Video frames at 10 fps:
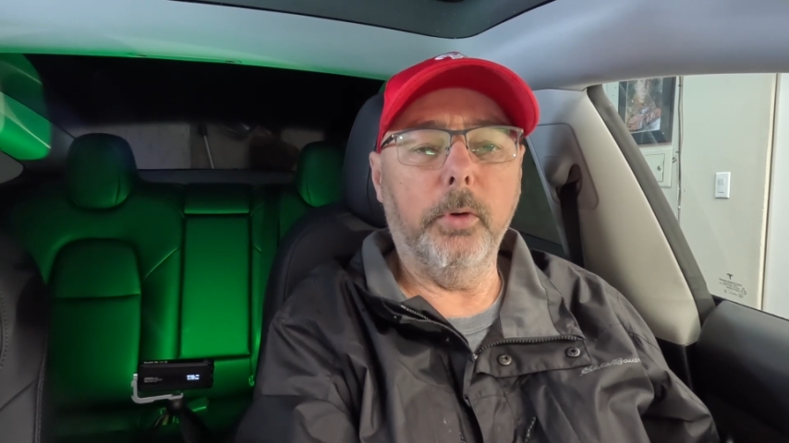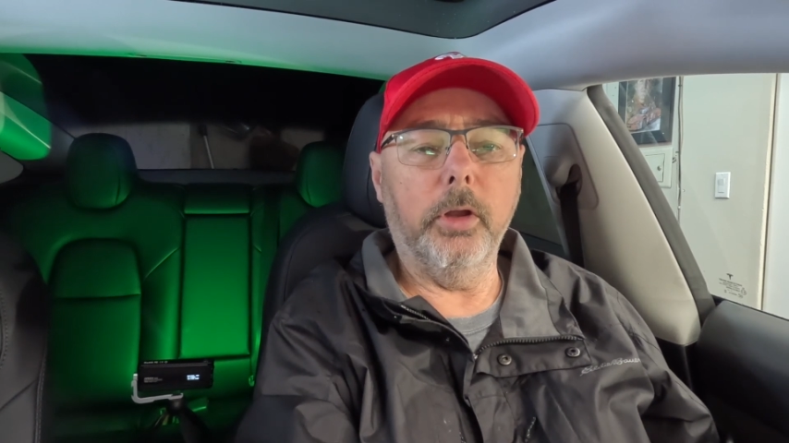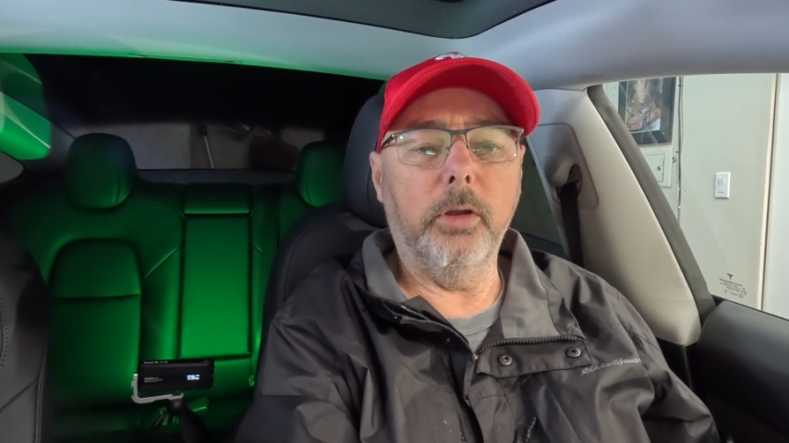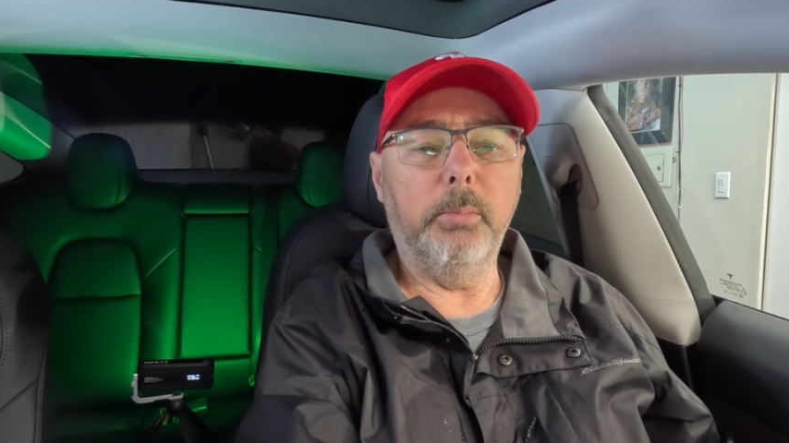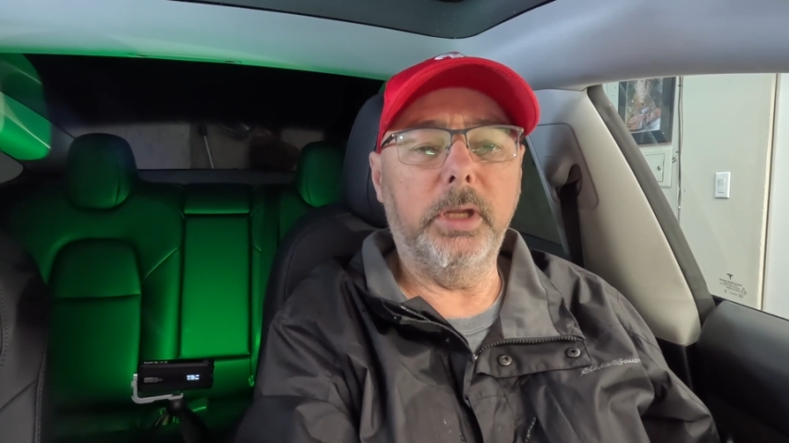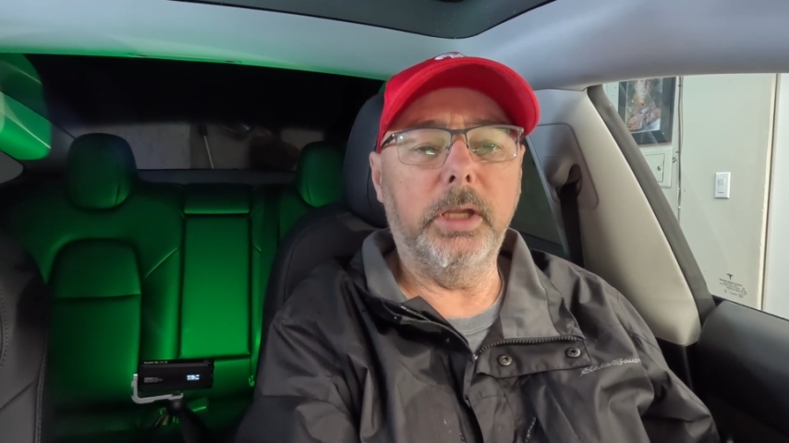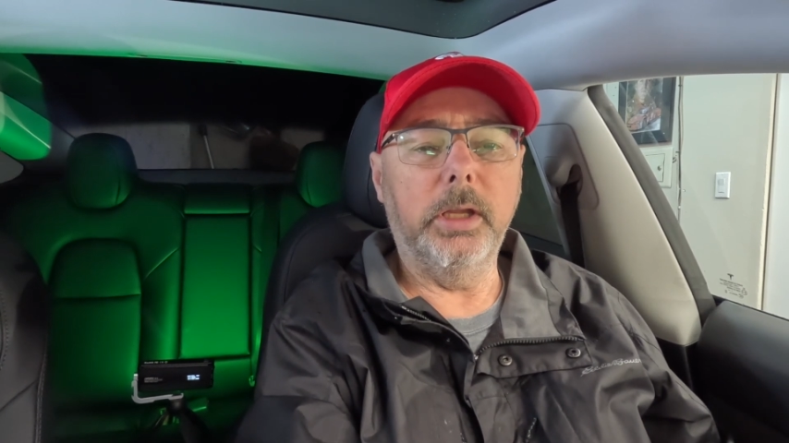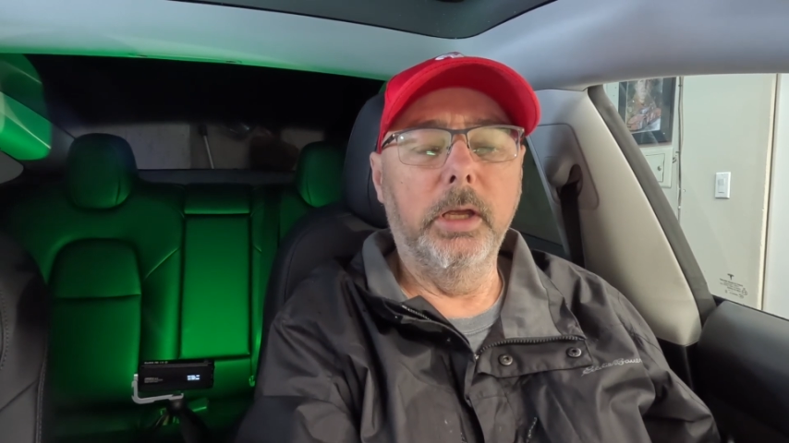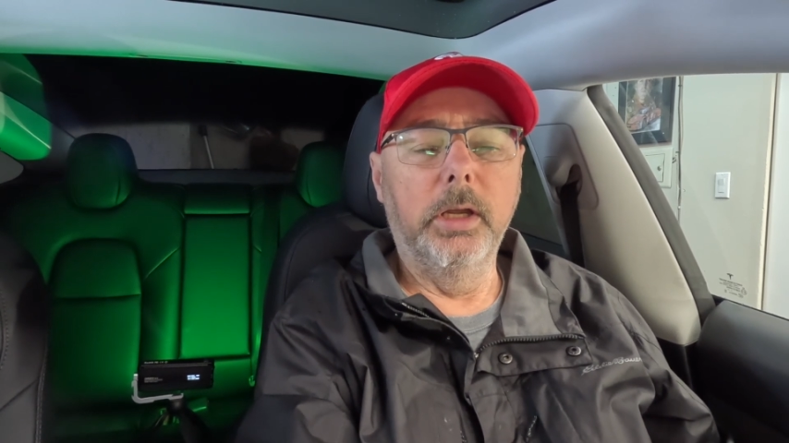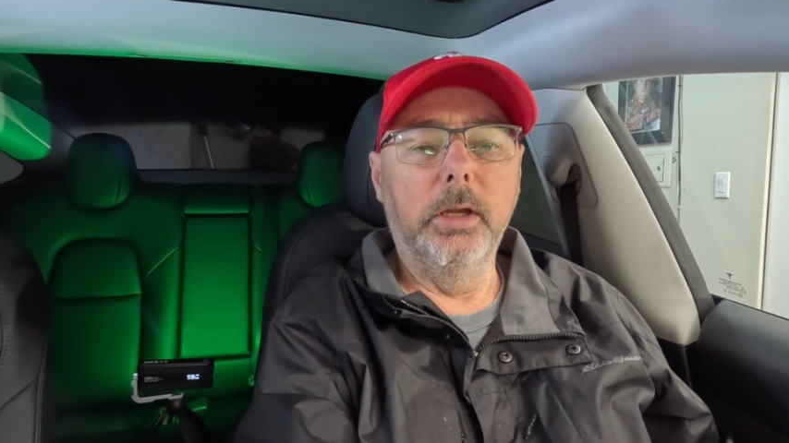were going to
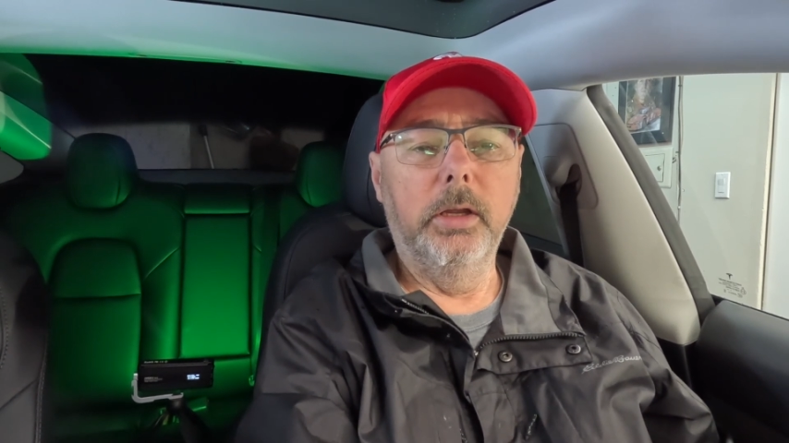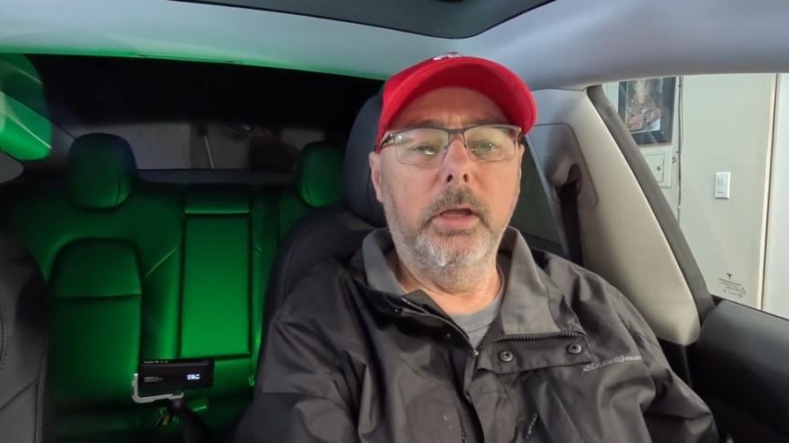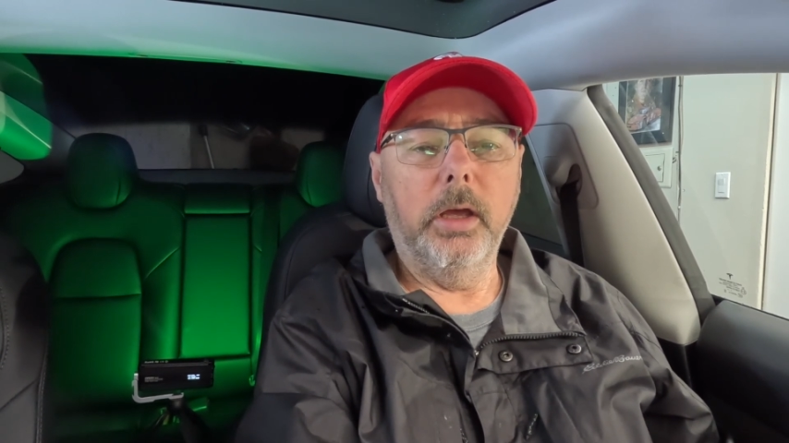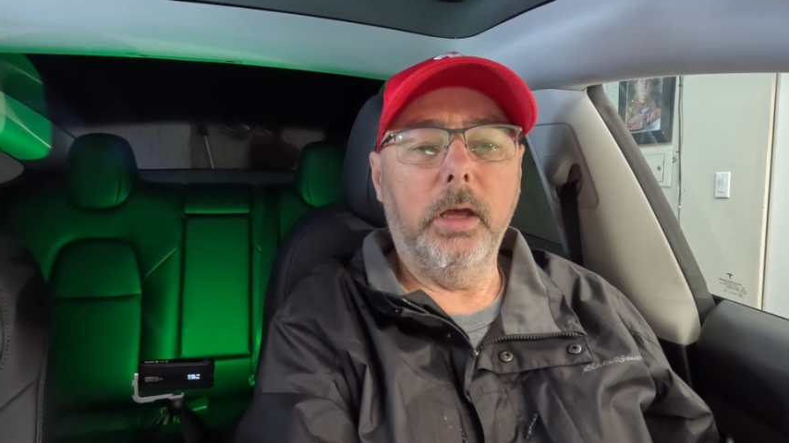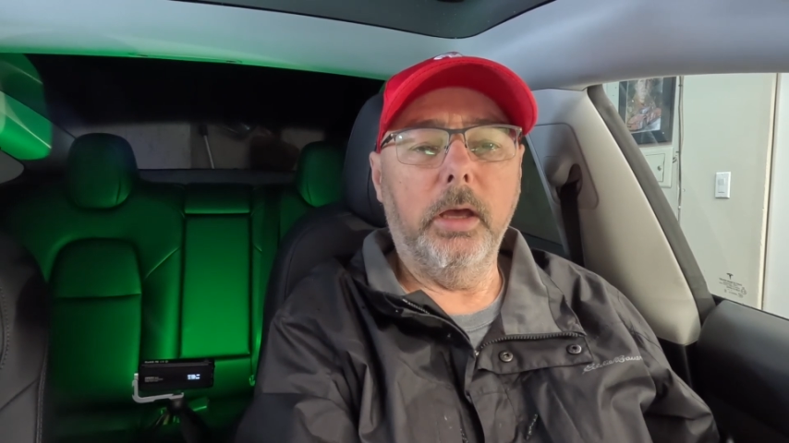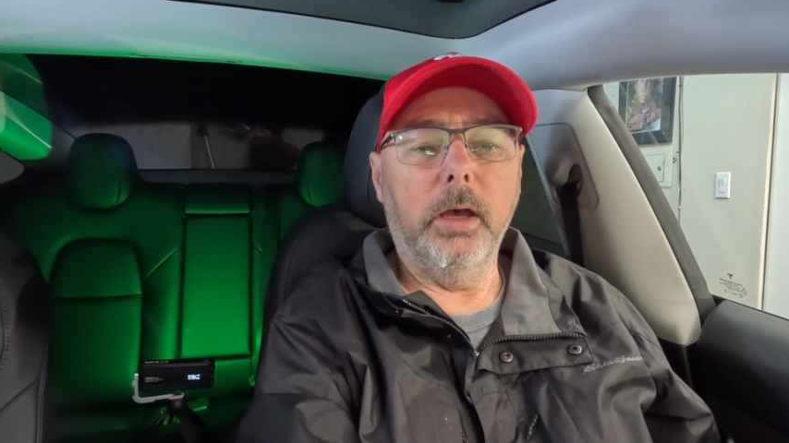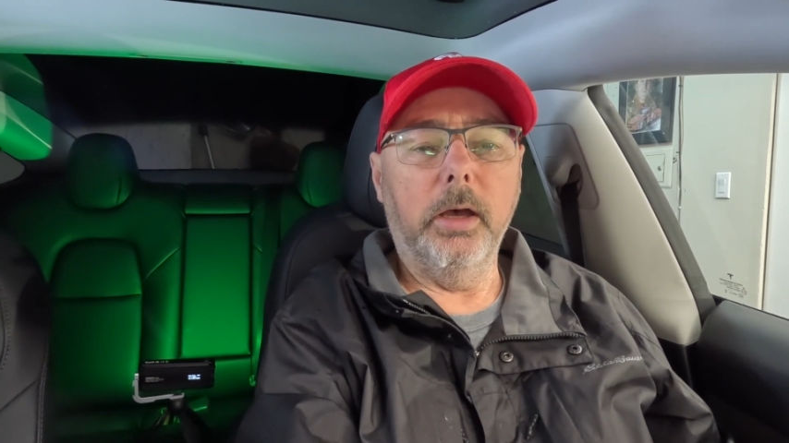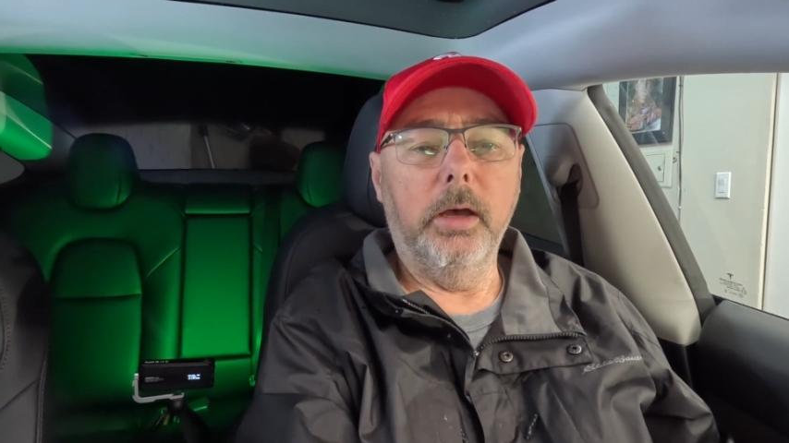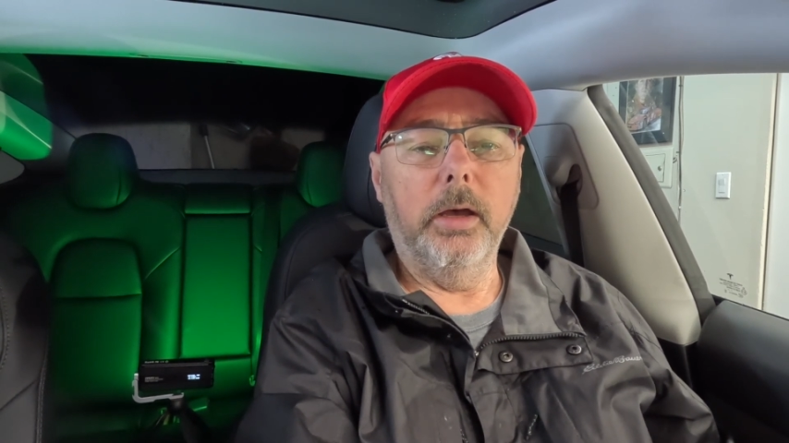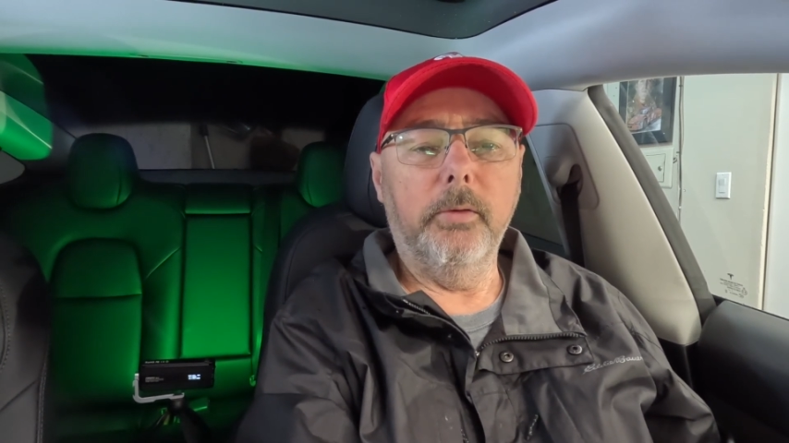be
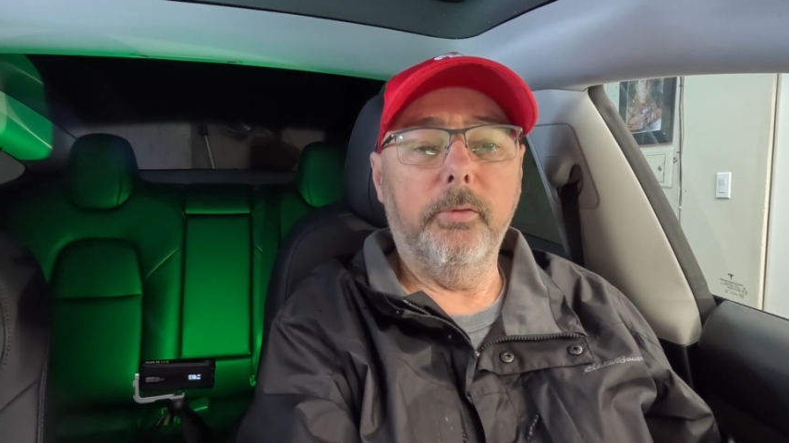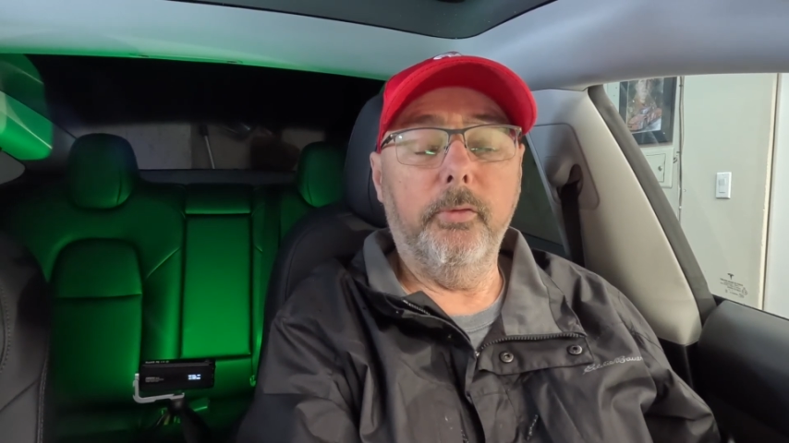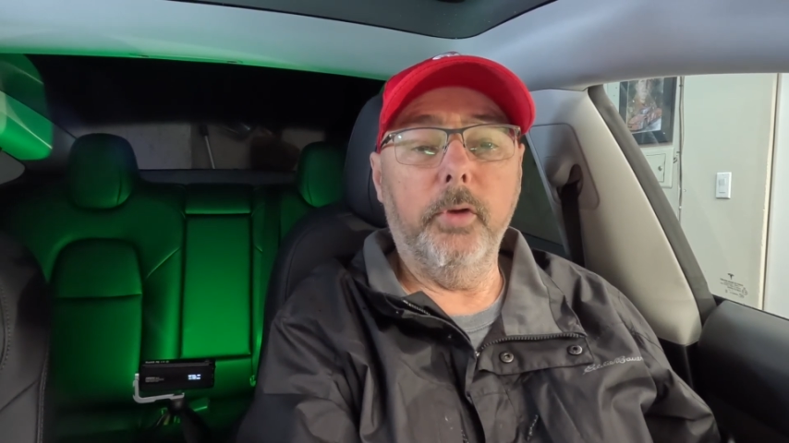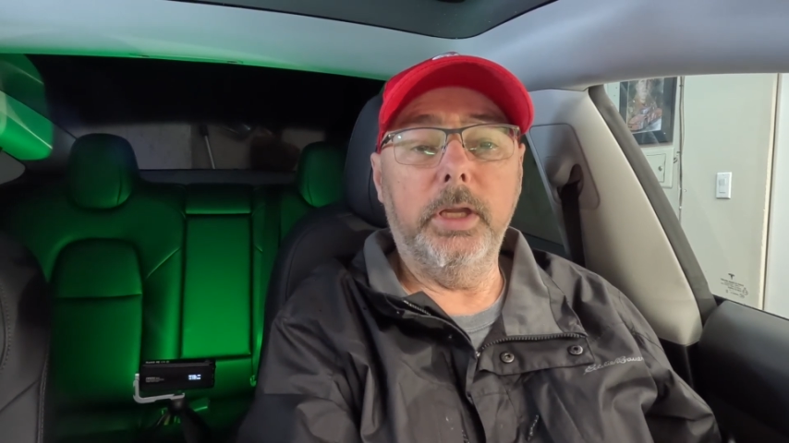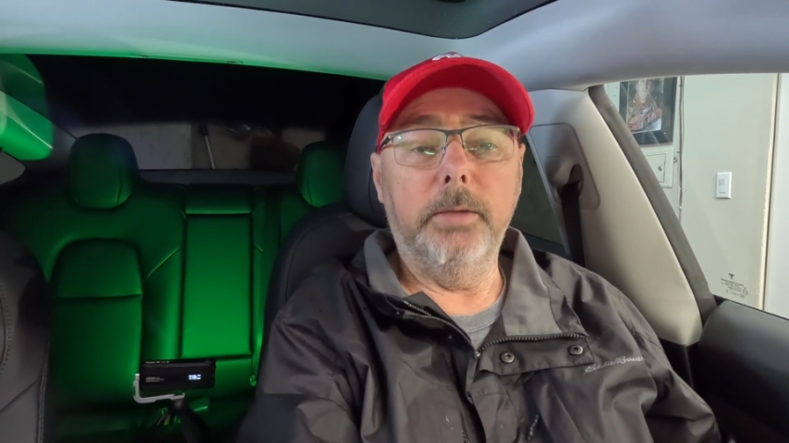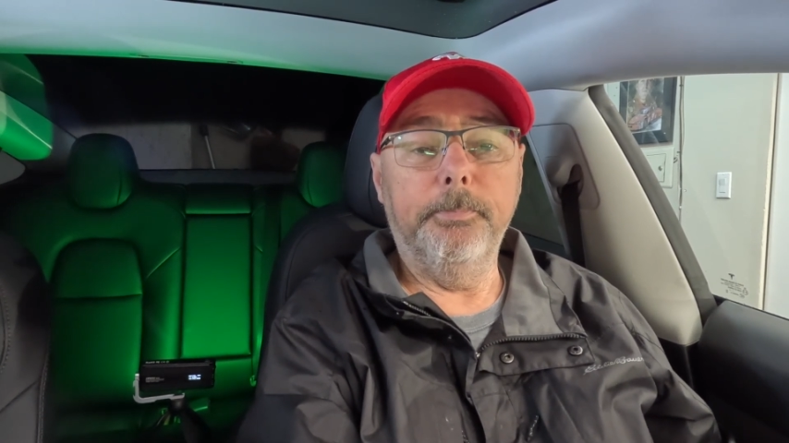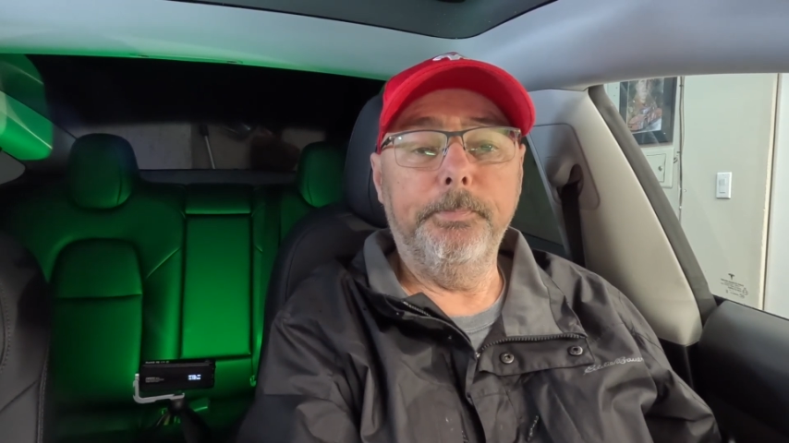free,